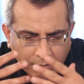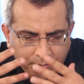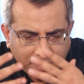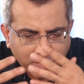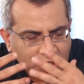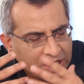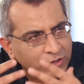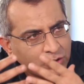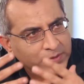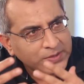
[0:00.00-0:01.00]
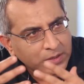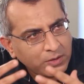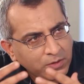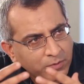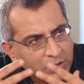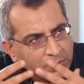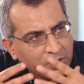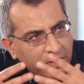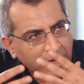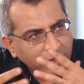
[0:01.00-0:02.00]
a big change you're seeing, that
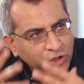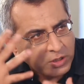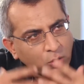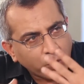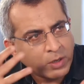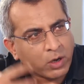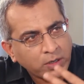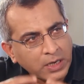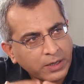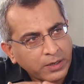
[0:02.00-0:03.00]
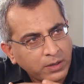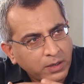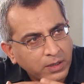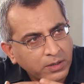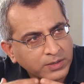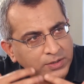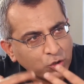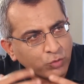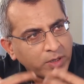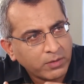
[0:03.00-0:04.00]
people are actually going online and
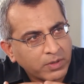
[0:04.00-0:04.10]
consuming?